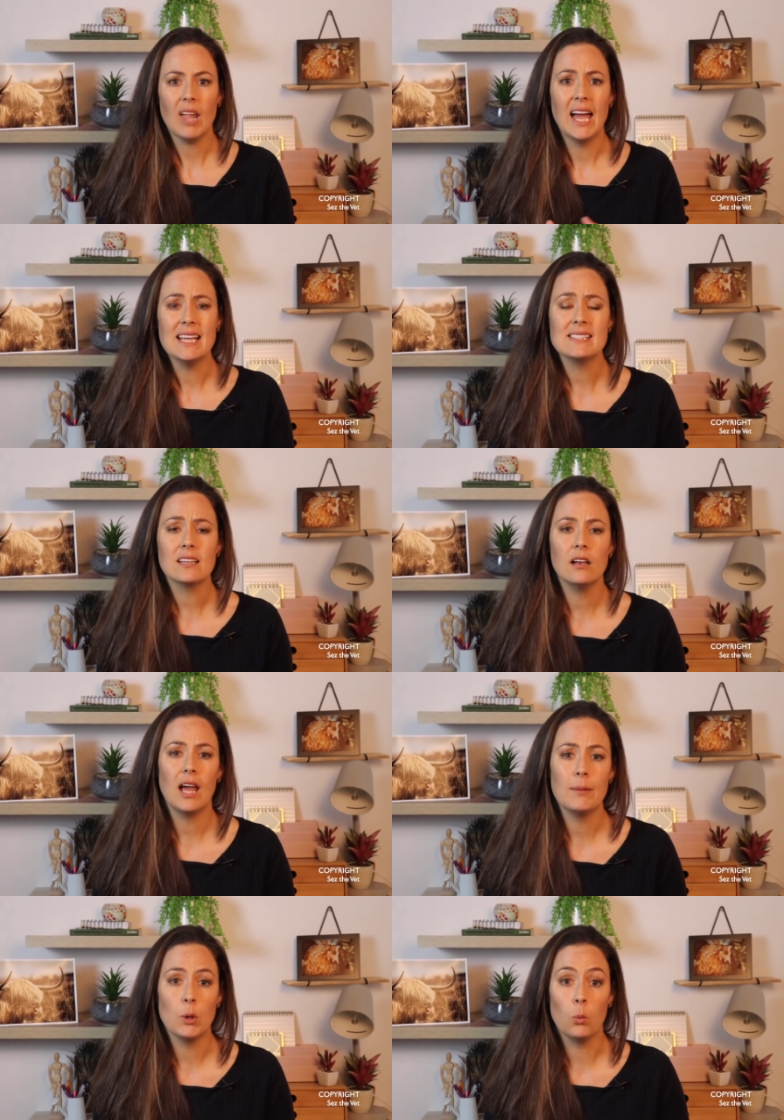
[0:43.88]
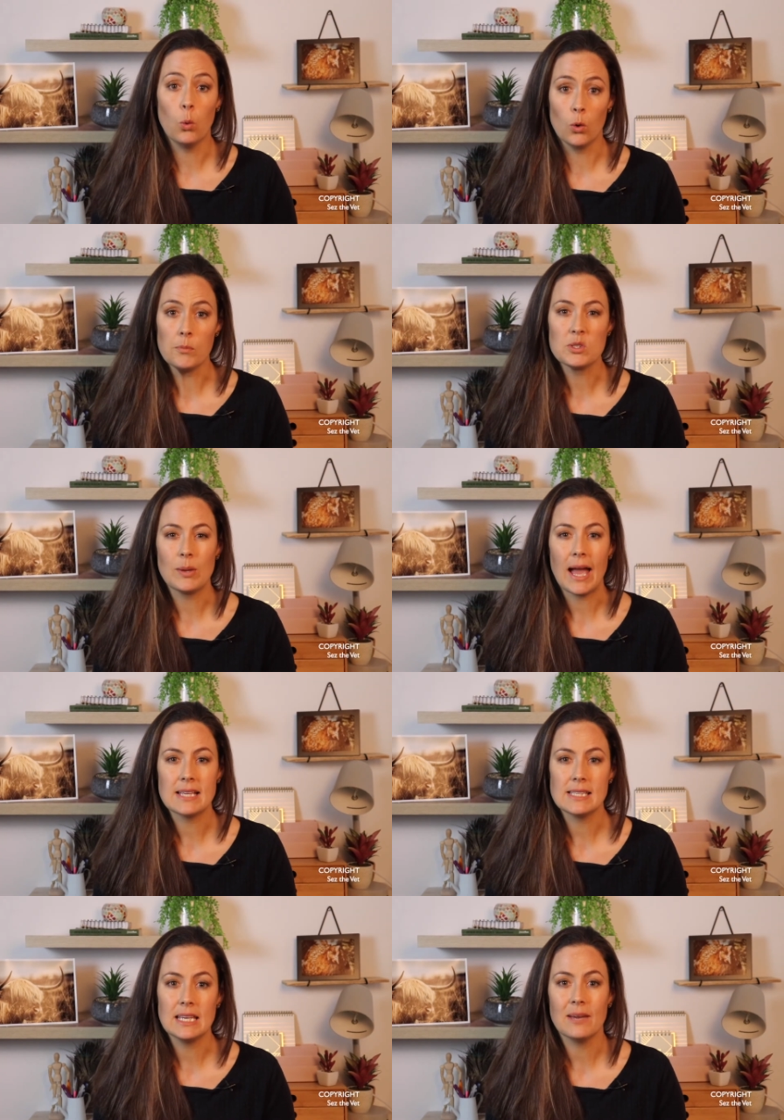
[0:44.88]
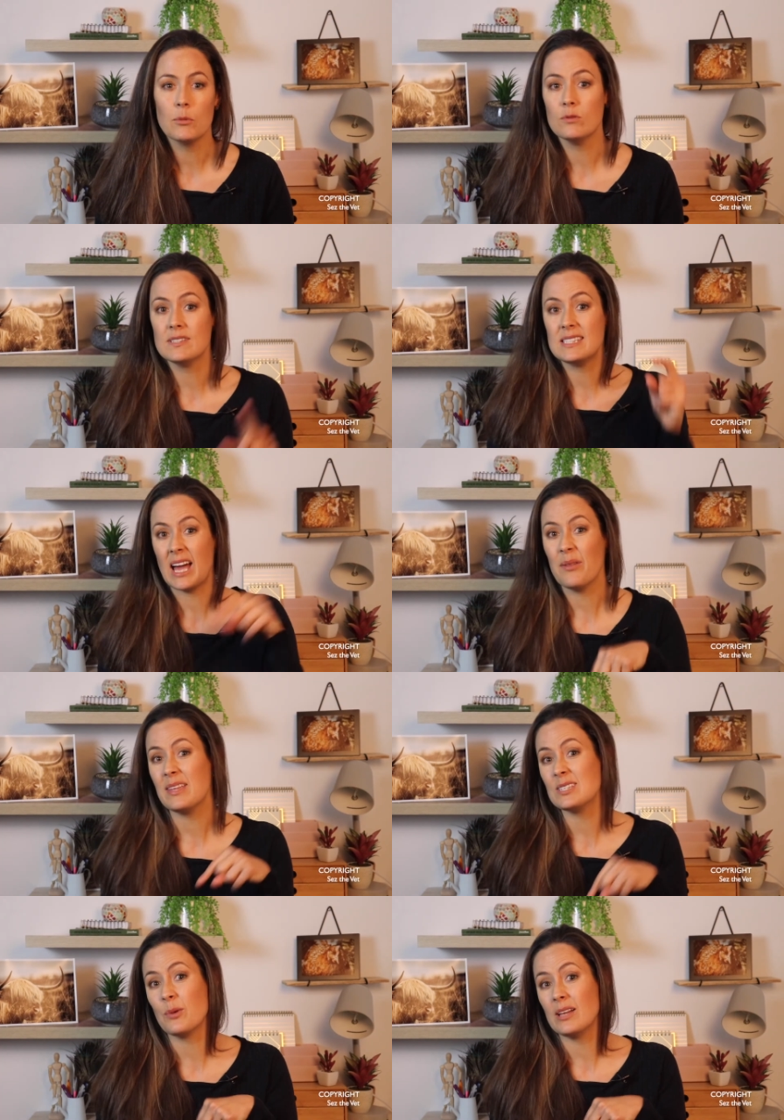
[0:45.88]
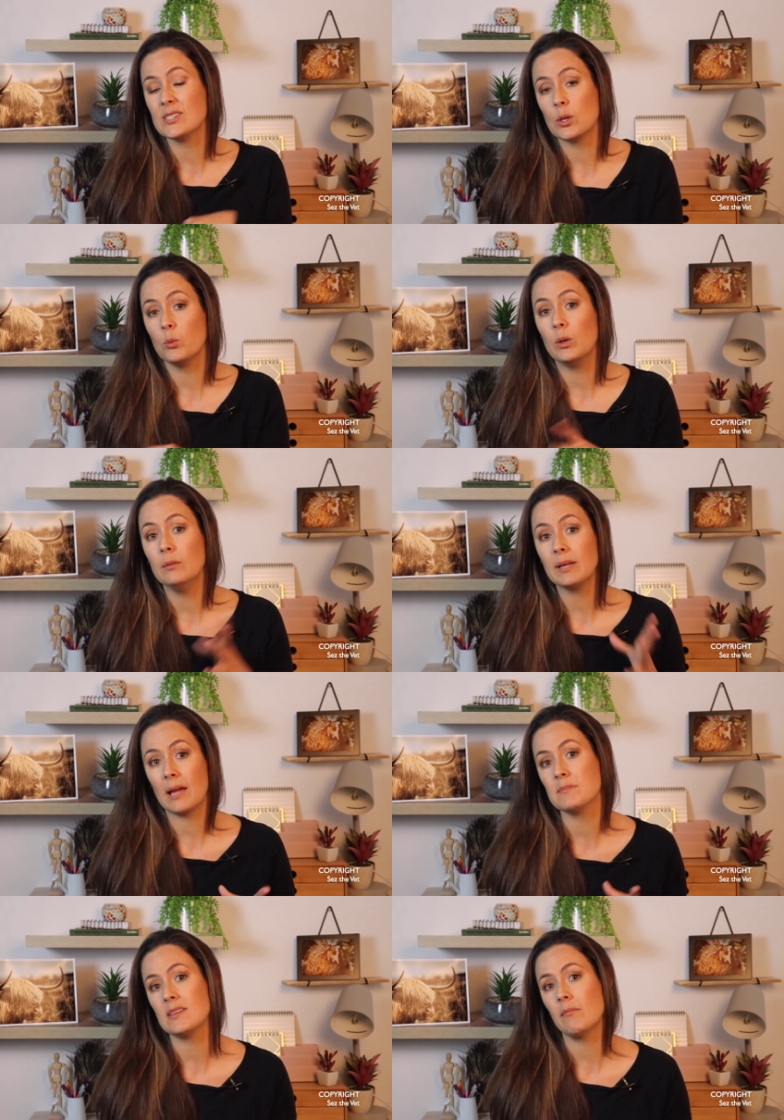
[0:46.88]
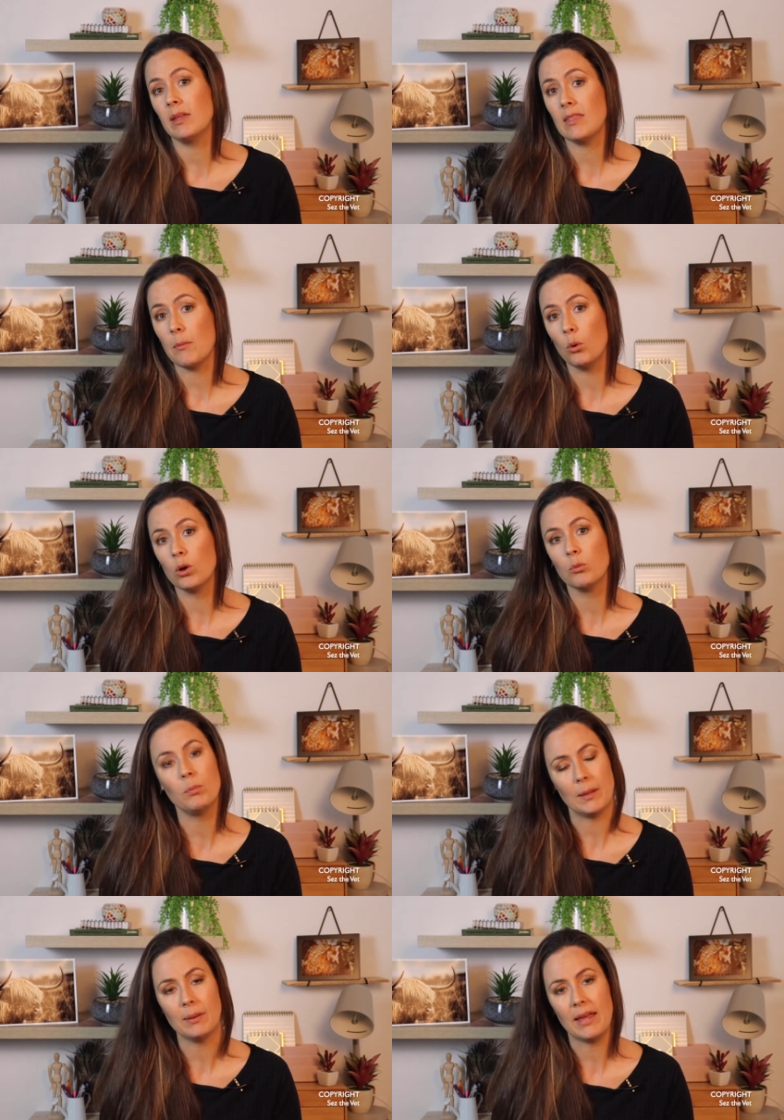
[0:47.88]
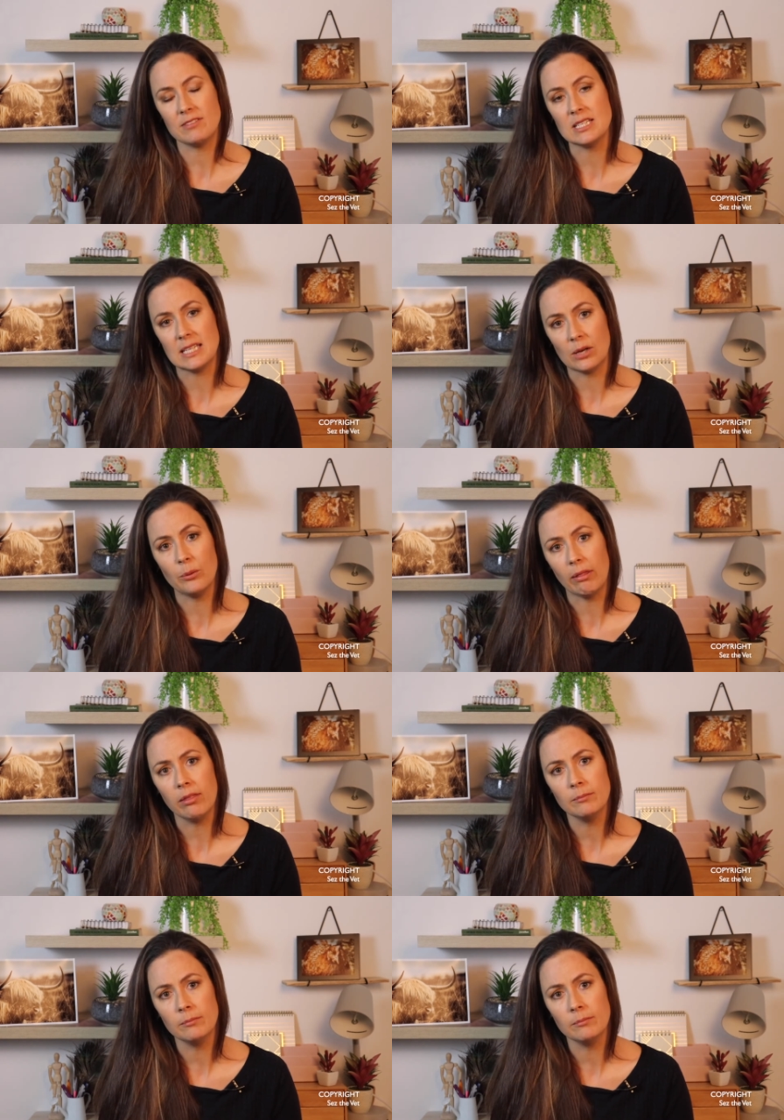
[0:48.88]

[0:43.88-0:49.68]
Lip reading: As the climate warms, we are seeing it move south as well, so it will become something that more and more people have to deal with.